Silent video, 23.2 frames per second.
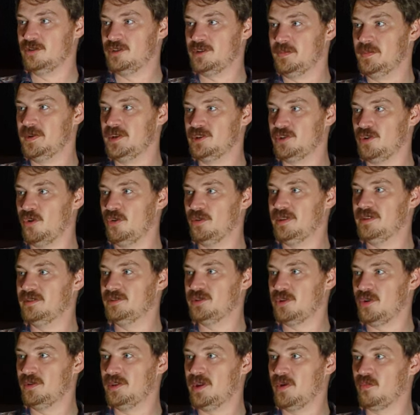sold, sold at
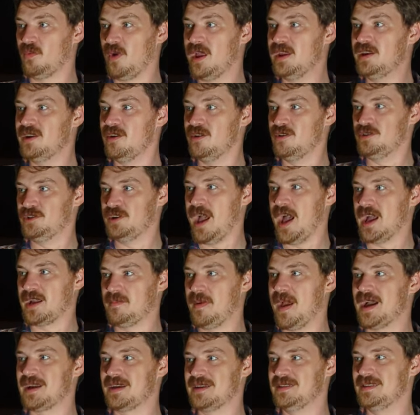Radio Shack back in
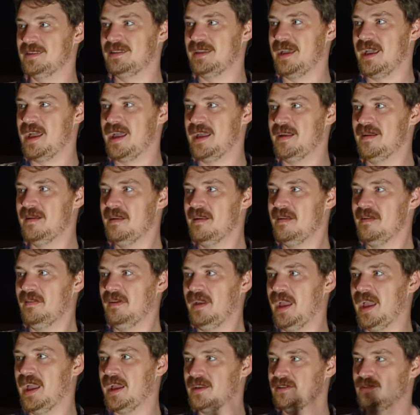the day, Woo.
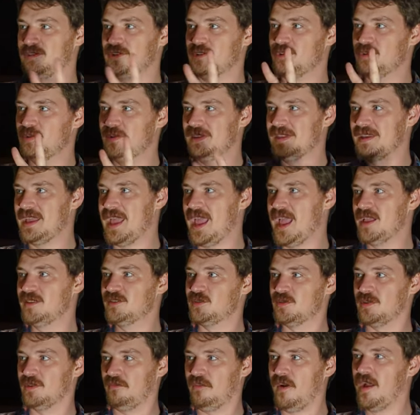and two of the games with
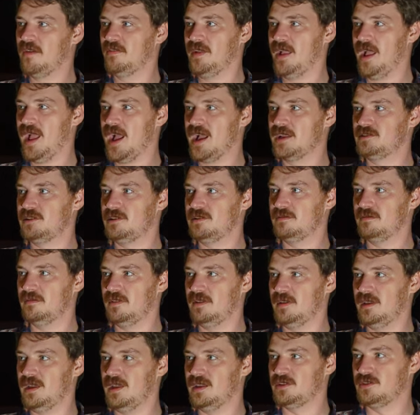five and a half inch,
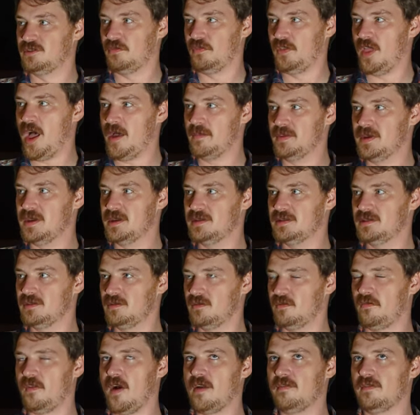inch floppies, five
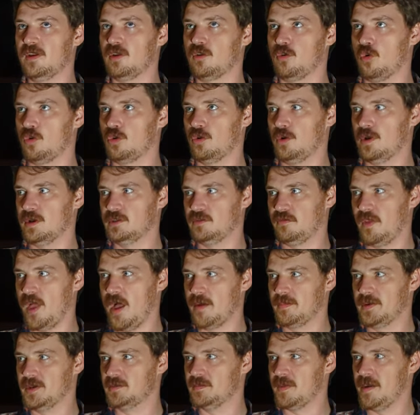and a quarter inch floppies, my
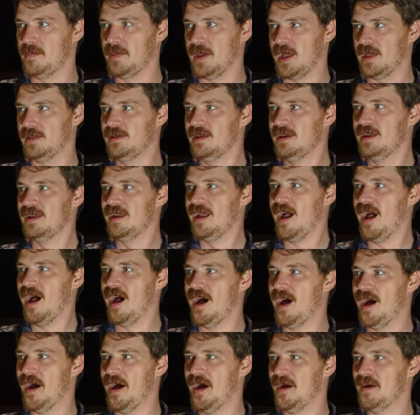bad.
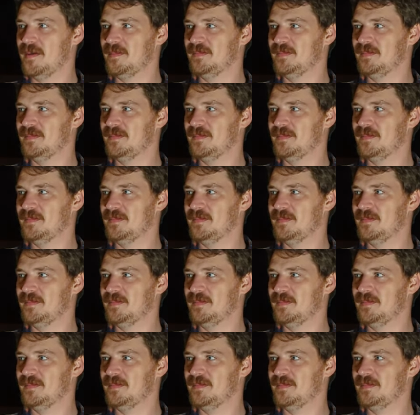Um,